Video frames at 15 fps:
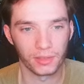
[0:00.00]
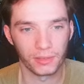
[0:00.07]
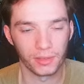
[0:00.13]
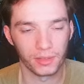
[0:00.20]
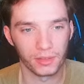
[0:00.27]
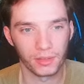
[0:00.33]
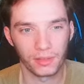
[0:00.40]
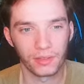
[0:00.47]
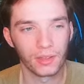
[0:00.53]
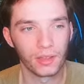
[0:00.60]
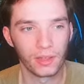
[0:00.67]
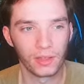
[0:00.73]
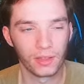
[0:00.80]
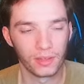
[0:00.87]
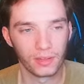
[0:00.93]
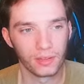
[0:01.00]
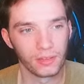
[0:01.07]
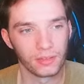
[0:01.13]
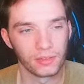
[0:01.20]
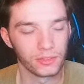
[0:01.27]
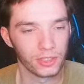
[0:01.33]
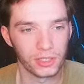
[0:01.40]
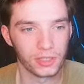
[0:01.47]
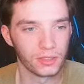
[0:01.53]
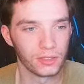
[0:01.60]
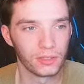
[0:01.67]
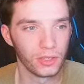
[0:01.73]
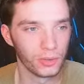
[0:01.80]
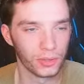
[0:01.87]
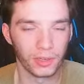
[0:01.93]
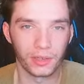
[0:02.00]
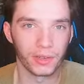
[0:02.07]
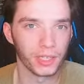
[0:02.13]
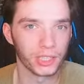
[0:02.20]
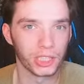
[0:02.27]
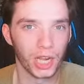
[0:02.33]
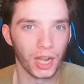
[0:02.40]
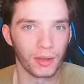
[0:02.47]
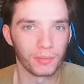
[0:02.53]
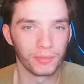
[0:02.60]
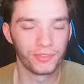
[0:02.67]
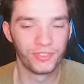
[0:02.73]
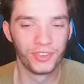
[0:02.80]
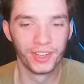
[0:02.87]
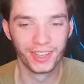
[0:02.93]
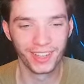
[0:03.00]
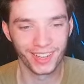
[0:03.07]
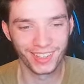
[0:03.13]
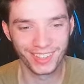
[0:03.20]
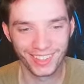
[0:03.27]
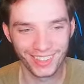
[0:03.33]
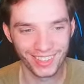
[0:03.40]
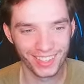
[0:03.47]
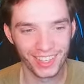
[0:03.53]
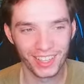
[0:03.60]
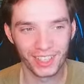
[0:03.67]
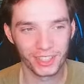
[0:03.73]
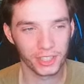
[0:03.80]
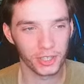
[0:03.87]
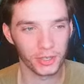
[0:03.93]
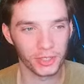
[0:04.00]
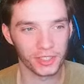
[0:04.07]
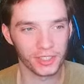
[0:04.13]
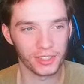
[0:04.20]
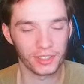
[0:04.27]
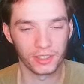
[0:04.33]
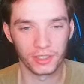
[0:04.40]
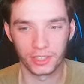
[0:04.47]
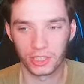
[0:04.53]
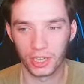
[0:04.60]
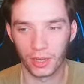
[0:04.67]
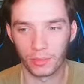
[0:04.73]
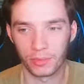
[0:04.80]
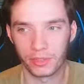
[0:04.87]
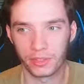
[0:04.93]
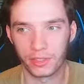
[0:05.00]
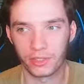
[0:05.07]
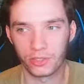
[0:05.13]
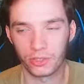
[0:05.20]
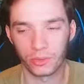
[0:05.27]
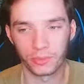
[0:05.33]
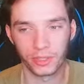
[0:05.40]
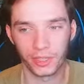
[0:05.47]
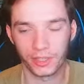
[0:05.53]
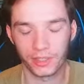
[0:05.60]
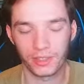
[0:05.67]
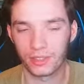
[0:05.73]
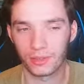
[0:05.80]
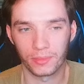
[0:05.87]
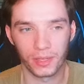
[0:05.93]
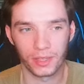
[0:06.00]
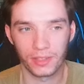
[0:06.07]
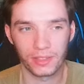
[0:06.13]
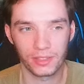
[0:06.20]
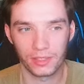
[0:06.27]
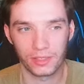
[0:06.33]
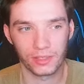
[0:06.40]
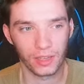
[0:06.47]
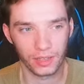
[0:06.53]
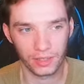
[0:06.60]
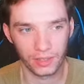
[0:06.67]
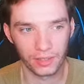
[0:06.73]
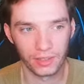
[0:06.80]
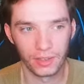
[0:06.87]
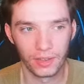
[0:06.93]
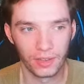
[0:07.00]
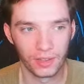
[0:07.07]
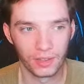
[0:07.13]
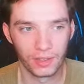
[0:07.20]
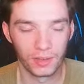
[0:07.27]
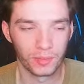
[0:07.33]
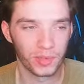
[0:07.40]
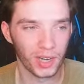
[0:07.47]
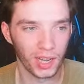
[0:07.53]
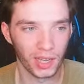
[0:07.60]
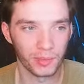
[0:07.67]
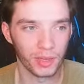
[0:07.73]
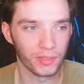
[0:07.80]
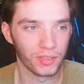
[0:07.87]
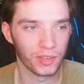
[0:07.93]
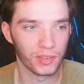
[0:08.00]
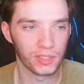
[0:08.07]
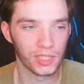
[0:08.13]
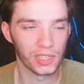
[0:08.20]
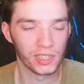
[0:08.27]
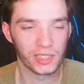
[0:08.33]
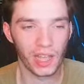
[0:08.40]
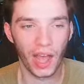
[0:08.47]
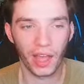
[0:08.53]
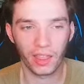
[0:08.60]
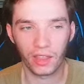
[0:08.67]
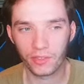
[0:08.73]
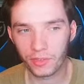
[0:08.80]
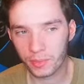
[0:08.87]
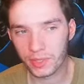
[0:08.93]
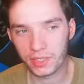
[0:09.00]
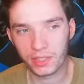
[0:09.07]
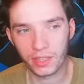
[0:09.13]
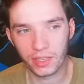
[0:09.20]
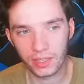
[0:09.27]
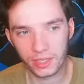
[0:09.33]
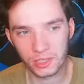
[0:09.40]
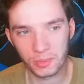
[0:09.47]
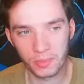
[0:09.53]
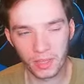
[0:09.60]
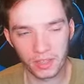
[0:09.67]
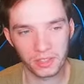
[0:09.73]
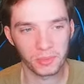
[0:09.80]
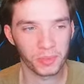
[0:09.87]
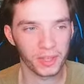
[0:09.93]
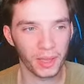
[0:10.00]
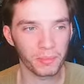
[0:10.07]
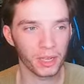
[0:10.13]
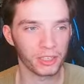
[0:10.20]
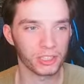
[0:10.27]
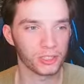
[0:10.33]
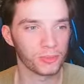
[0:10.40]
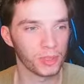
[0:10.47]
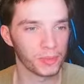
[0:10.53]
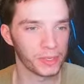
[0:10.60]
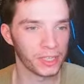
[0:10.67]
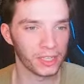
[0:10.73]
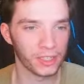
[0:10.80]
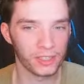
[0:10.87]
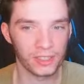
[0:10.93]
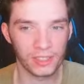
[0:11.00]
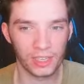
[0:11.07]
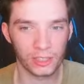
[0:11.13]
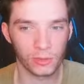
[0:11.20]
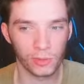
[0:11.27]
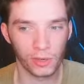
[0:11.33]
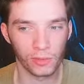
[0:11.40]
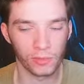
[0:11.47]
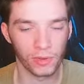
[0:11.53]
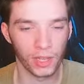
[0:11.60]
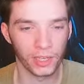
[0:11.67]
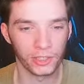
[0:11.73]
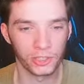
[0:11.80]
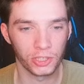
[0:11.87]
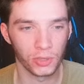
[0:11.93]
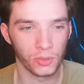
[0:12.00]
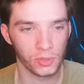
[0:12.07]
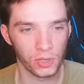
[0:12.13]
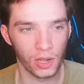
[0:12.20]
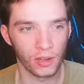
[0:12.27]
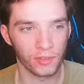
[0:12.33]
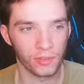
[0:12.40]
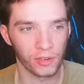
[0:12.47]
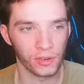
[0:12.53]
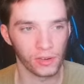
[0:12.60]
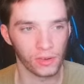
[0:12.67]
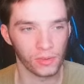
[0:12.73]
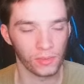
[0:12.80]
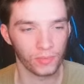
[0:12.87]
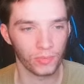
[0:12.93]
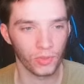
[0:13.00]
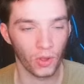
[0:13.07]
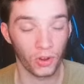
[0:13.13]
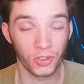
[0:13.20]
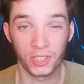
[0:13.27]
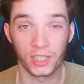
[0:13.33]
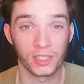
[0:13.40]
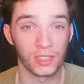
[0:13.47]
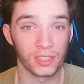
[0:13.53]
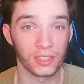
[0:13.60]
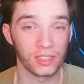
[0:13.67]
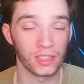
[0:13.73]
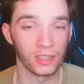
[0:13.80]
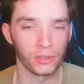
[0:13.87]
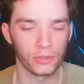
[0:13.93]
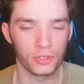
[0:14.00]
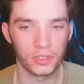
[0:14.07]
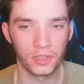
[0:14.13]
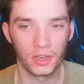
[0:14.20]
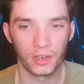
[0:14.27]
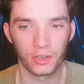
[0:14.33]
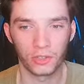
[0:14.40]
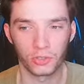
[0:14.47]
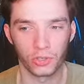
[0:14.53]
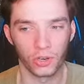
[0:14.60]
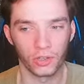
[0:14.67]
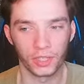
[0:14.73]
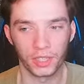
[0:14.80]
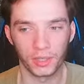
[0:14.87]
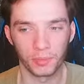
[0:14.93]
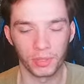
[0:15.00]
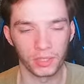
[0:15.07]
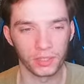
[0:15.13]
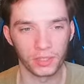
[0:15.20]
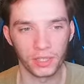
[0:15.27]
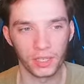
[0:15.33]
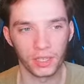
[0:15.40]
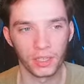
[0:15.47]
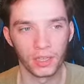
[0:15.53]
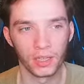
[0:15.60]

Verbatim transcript: with just doing a great job. She always does a great job with these Trope Talks. These are my... This is like... probably my favorite series. I love the miscellaneous myths, but that might just be because that's where Red shows off her artistic skills, her drawing ability.